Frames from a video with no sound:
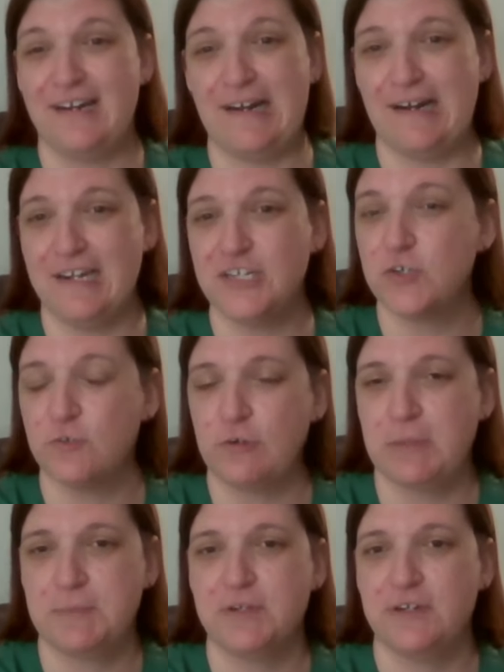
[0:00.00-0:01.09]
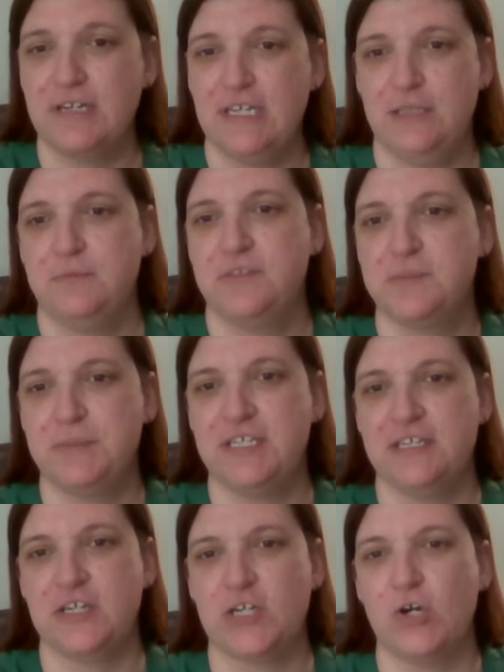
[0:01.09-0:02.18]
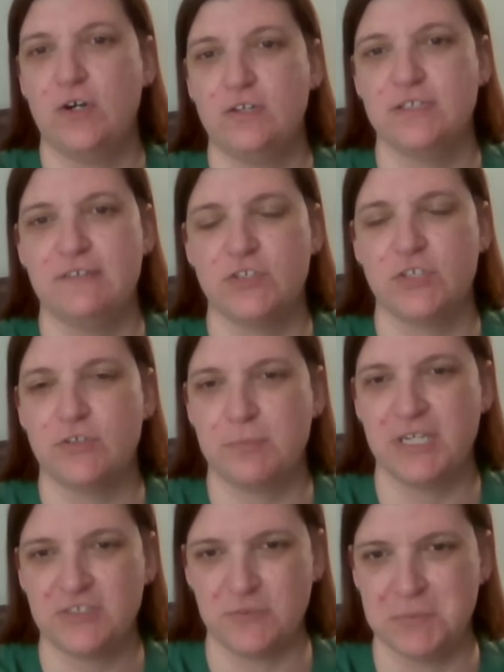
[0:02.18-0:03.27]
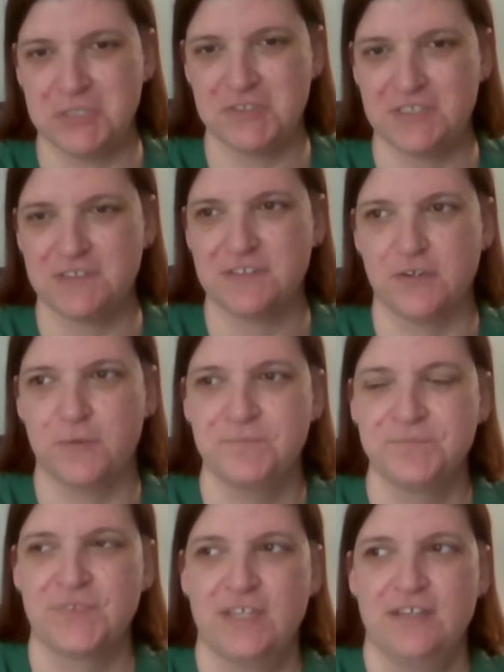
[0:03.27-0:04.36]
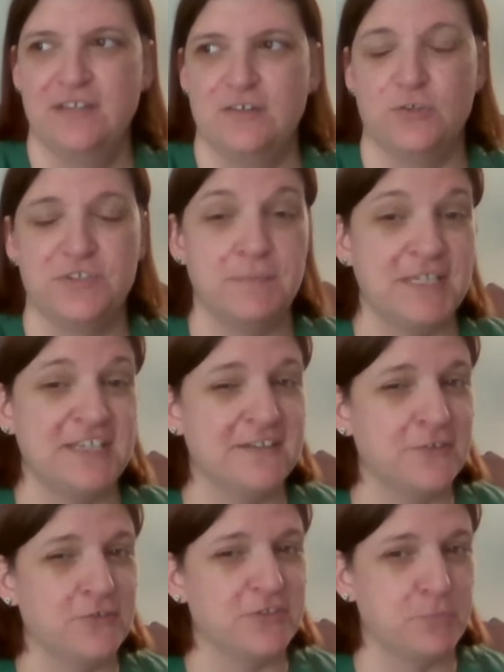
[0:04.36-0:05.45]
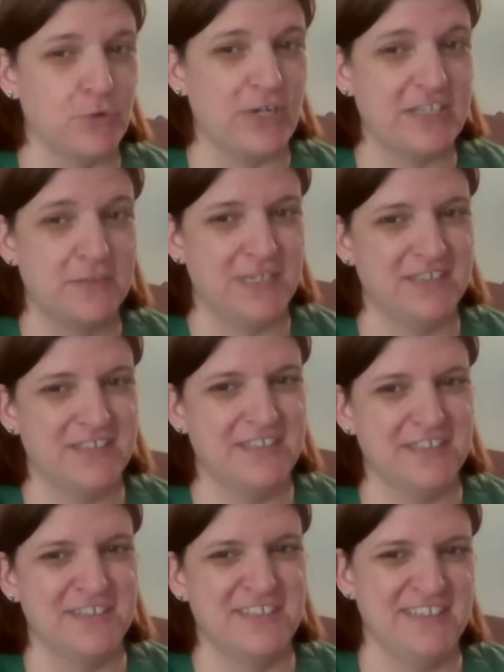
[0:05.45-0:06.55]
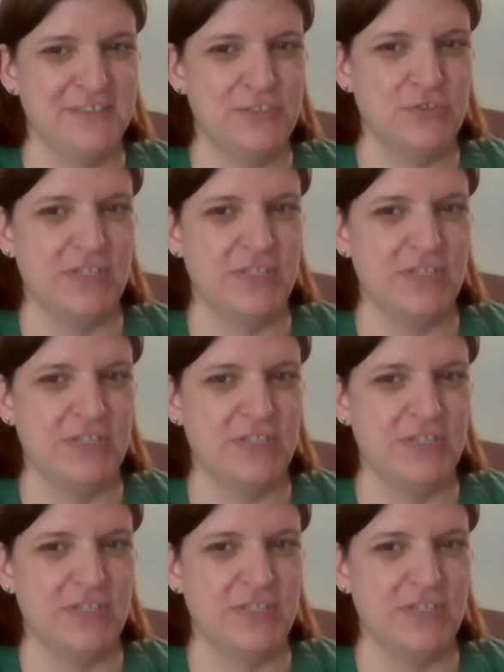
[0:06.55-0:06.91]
I don't remember him speaking at all, even though the mics were muted. So, or speaking under his breath, because he does tend to do